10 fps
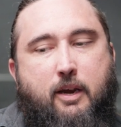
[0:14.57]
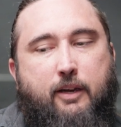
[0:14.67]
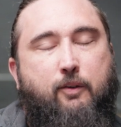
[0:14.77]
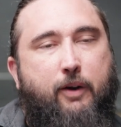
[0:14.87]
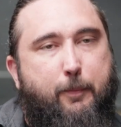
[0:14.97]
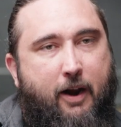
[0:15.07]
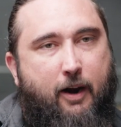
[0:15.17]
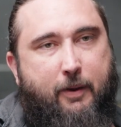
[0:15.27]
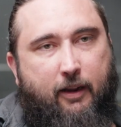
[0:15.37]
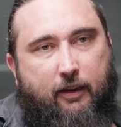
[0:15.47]
it screened at
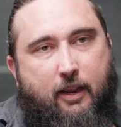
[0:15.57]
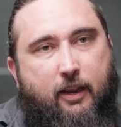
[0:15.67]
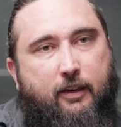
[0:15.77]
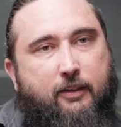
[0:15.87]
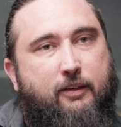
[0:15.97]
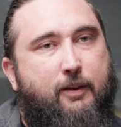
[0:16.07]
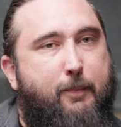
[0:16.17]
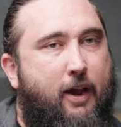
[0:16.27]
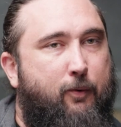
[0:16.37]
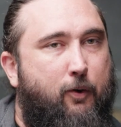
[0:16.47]
Paramount, and the
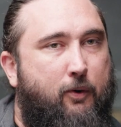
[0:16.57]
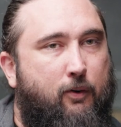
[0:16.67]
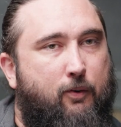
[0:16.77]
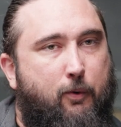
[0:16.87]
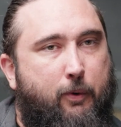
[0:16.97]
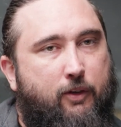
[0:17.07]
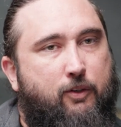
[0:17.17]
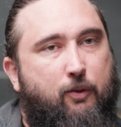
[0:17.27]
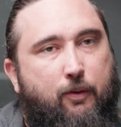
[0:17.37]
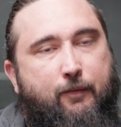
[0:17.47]
Bad Robot crew went and
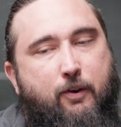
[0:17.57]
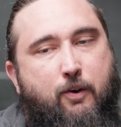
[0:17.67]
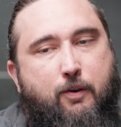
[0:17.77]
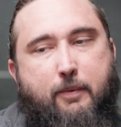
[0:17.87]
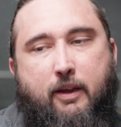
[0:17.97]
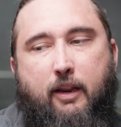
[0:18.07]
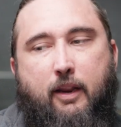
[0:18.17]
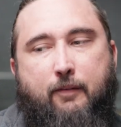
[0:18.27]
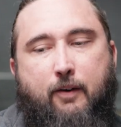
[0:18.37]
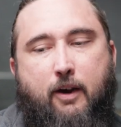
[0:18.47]
saw the film, and then
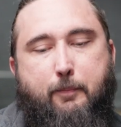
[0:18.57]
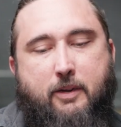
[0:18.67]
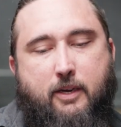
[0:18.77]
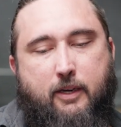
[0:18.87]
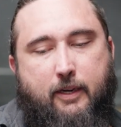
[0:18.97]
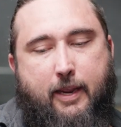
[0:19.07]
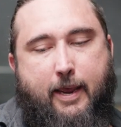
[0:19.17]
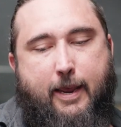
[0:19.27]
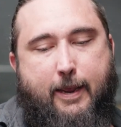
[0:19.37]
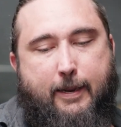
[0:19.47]
they invited me in,
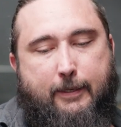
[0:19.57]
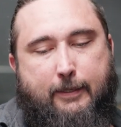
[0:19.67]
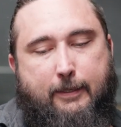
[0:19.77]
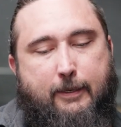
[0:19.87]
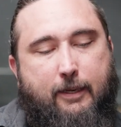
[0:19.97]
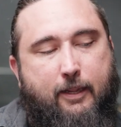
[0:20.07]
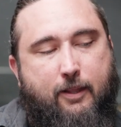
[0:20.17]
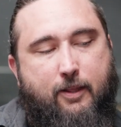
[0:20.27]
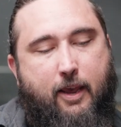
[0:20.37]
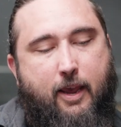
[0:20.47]
and
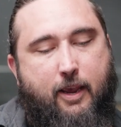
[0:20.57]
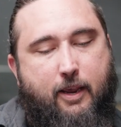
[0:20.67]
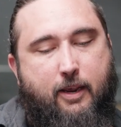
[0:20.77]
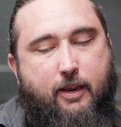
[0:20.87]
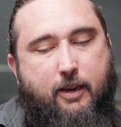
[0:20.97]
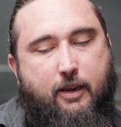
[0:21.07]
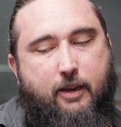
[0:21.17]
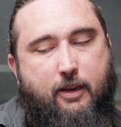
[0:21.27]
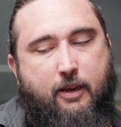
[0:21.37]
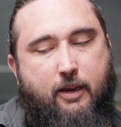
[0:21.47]

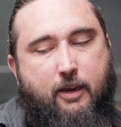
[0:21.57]
we